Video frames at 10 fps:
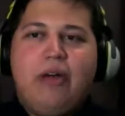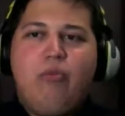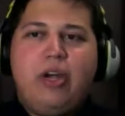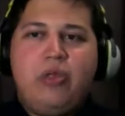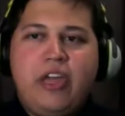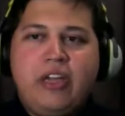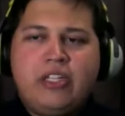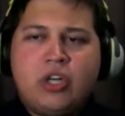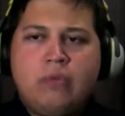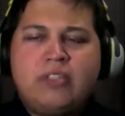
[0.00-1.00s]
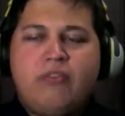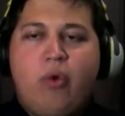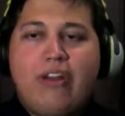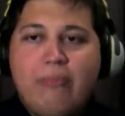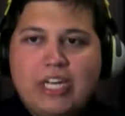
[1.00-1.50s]
But when you think in terms of
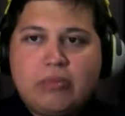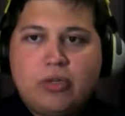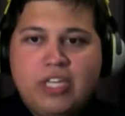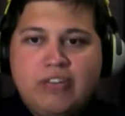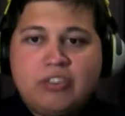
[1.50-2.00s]
one of the major motifs